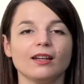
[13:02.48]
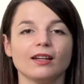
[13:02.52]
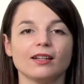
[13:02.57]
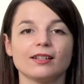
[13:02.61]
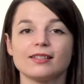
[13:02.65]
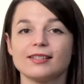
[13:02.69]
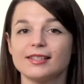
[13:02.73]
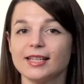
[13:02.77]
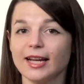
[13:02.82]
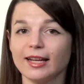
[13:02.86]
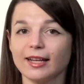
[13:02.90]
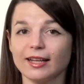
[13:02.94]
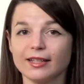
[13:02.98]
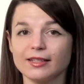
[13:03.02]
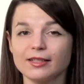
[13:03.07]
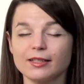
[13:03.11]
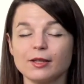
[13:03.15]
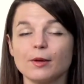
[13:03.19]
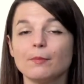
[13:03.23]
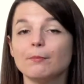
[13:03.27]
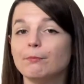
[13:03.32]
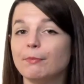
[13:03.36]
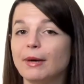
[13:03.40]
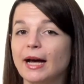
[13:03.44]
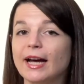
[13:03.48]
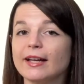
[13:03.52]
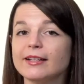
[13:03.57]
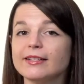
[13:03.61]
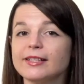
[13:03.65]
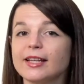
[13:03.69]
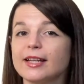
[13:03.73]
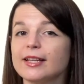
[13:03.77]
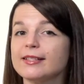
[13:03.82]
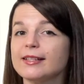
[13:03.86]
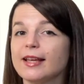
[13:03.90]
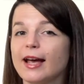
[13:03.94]
Second, bad
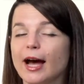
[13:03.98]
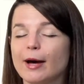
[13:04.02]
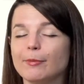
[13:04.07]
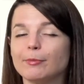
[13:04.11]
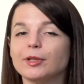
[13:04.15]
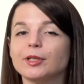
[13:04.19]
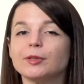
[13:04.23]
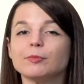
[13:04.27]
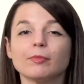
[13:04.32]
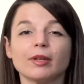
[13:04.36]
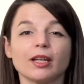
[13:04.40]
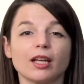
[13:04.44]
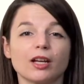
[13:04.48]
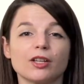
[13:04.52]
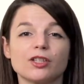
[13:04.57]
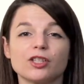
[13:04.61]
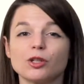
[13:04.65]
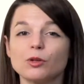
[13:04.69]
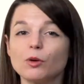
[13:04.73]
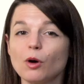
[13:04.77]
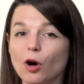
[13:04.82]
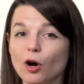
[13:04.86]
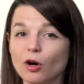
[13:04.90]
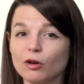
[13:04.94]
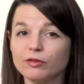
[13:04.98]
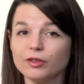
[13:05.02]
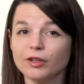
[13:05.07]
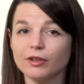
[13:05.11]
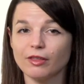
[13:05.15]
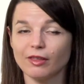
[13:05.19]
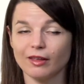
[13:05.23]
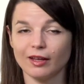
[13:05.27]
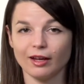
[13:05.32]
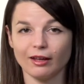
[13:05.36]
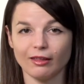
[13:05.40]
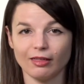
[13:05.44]
days happen because you
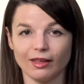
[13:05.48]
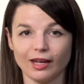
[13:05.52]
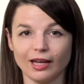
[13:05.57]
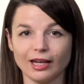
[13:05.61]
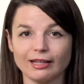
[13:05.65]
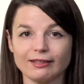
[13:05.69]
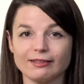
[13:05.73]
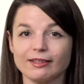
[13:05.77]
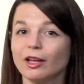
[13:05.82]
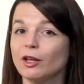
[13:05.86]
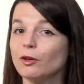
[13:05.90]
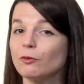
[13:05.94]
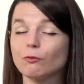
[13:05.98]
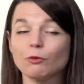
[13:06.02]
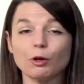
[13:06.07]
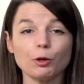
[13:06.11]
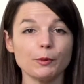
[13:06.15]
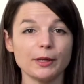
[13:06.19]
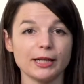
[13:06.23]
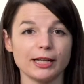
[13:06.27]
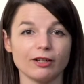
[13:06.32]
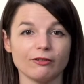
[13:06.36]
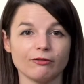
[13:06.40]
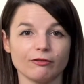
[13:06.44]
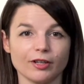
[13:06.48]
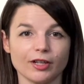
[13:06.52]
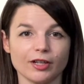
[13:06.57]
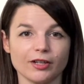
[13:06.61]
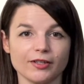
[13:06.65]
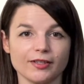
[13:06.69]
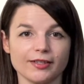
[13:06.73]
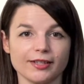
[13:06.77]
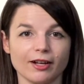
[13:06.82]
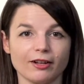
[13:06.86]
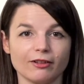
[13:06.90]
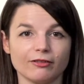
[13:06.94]
overthink things and ruin it for
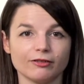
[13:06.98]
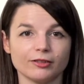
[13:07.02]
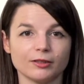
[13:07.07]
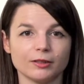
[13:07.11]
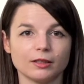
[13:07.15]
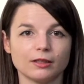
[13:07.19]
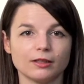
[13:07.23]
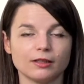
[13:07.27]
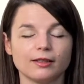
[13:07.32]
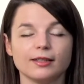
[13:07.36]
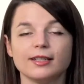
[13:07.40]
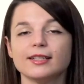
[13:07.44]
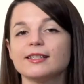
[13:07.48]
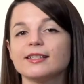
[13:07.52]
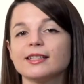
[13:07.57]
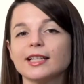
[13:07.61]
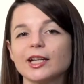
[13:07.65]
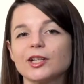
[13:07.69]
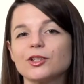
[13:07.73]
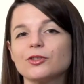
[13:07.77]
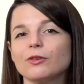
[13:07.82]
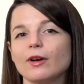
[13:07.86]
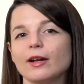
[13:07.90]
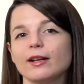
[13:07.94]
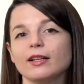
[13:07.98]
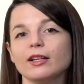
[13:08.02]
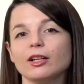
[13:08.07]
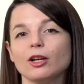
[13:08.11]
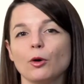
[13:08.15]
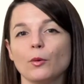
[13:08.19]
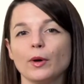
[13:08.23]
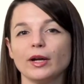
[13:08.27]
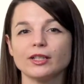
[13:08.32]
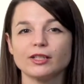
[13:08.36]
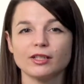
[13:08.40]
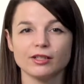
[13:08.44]
yourself. It's like dreading
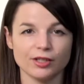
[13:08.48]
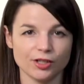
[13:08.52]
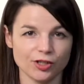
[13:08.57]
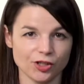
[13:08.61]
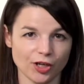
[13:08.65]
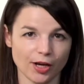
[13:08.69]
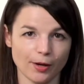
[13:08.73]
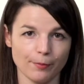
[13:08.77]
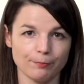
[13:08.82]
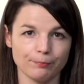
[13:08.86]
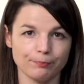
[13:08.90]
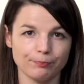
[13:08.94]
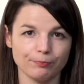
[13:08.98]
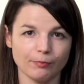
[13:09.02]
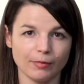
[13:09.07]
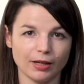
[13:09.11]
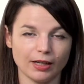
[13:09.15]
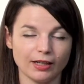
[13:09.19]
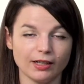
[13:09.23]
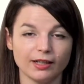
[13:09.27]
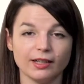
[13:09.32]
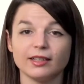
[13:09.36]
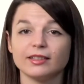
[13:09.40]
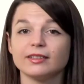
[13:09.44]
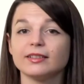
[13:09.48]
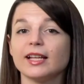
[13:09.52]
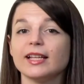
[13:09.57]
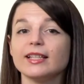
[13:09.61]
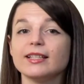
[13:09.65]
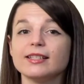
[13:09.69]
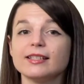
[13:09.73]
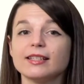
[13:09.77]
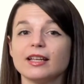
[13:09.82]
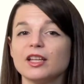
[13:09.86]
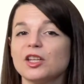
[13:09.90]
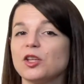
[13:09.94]
going to the gym.
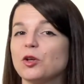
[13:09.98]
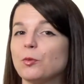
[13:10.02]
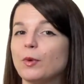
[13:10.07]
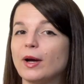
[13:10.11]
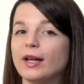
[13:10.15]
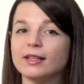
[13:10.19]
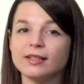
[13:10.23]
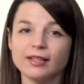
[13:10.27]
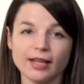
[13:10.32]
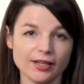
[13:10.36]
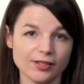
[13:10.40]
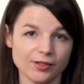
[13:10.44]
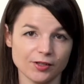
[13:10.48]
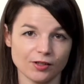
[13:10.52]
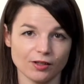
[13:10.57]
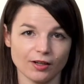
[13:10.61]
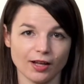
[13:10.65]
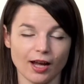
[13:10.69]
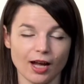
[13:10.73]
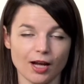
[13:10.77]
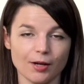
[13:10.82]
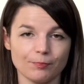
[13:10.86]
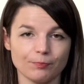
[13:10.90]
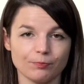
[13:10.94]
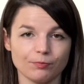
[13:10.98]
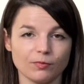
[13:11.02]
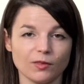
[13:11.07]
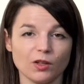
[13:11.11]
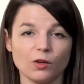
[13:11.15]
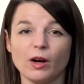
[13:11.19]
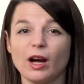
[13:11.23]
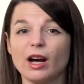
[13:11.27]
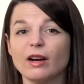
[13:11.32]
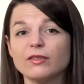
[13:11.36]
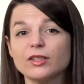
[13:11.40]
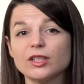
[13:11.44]
Let's say you went yesterday.
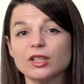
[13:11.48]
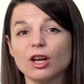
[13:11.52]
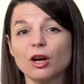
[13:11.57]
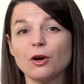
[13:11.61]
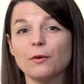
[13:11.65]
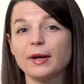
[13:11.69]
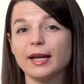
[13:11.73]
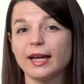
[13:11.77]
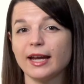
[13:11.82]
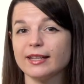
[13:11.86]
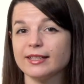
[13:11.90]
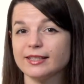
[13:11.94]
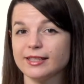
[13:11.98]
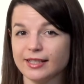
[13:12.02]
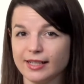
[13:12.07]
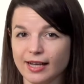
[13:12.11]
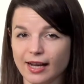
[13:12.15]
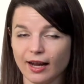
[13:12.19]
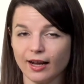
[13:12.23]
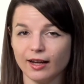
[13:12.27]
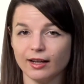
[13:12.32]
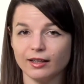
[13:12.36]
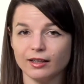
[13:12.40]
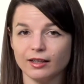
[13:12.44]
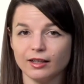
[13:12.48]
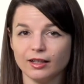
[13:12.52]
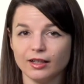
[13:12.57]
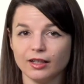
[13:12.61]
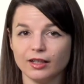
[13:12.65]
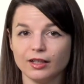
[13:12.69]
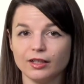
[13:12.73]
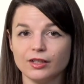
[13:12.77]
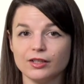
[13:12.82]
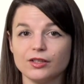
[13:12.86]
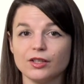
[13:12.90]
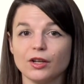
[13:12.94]
You have to go again today.
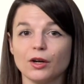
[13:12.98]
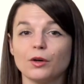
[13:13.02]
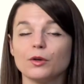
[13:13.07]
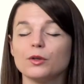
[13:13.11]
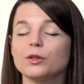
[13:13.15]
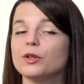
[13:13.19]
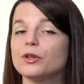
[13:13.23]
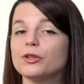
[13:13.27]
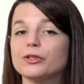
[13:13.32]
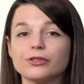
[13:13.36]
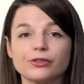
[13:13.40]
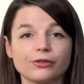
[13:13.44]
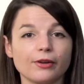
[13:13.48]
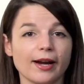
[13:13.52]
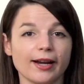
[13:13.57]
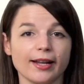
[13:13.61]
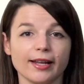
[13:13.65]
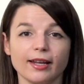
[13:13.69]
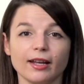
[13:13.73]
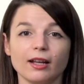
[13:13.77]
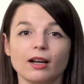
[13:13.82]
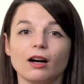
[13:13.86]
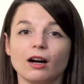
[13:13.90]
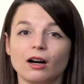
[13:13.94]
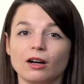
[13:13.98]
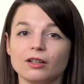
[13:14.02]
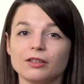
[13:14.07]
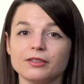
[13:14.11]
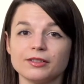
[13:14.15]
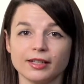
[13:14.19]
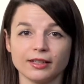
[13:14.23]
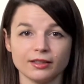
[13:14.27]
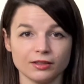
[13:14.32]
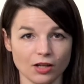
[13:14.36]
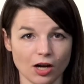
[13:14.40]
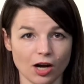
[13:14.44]
So you're dreading it all
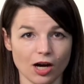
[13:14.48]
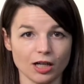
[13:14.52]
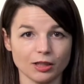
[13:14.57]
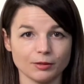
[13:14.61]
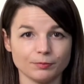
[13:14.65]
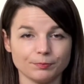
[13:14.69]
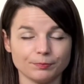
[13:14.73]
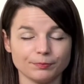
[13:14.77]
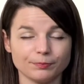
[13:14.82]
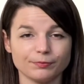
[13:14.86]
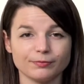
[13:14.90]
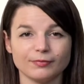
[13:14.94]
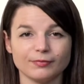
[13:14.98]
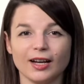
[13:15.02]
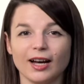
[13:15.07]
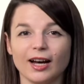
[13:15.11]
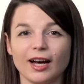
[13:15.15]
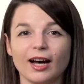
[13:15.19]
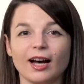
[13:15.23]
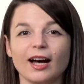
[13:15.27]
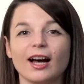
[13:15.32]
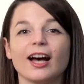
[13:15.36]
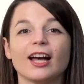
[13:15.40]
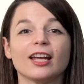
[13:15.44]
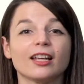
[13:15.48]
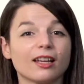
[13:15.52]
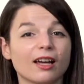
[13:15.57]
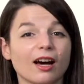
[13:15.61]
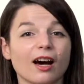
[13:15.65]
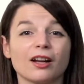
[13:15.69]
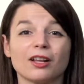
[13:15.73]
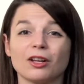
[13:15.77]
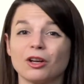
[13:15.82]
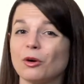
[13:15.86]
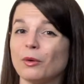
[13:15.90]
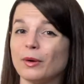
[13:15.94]
day long. I
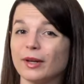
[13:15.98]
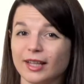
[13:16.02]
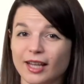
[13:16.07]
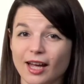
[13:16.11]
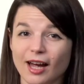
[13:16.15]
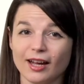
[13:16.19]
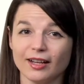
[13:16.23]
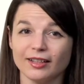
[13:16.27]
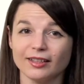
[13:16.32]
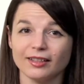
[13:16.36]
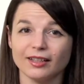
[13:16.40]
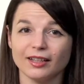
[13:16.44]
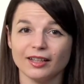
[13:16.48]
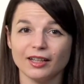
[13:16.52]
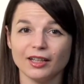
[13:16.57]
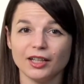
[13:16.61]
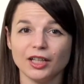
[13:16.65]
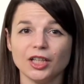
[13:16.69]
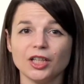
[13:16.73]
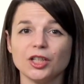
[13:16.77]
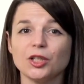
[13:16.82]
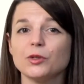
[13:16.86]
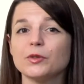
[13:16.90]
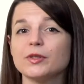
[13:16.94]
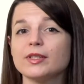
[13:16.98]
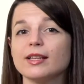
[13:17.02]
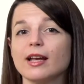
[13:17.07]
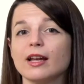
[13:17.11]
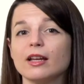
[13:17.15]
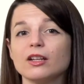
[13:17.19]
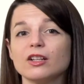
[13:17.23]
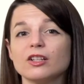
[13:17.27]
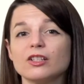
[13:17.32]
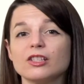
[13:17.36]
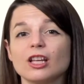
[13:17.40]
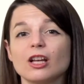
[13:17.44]
gotta go again. You set
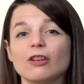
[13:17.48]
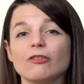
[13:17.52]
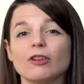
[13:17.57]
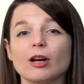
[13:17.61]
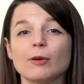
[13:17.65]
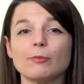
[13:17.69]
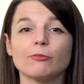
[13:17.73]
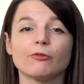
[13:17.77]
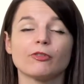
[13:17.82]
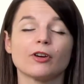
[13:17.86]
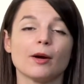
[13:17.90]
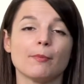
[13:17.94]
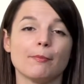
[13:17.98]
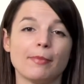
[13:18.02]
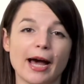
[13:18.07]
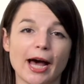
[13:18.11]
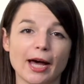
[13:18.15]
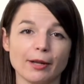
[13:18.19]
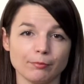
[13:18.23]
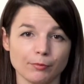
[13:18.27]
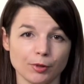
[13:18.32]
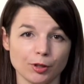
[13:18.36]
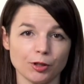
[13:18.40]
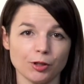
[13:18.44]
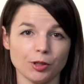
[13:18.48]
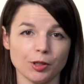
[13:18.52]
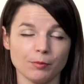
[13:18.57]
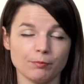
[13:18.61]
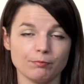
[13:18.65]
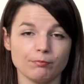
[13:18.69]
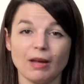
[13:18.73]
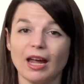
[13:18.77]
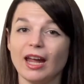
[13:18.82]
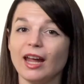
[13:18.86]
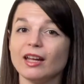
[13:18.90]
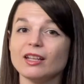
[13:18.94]
yourself up for a bad mood
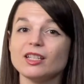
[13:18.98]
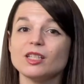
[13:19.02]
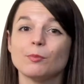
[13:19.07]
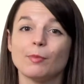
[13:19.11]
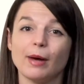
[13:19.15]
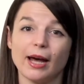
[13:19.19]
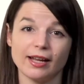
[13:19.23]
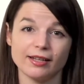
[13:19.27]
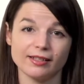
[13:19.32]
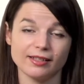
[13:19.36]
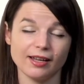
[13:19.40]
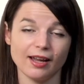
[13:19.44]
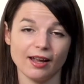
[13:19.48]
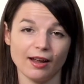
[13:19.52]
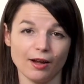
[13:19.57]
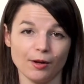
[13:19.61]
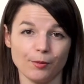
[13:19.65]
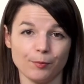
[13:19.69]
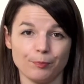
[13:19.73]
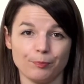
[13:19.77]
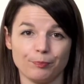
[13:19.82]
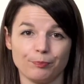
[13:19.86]
and a bad day.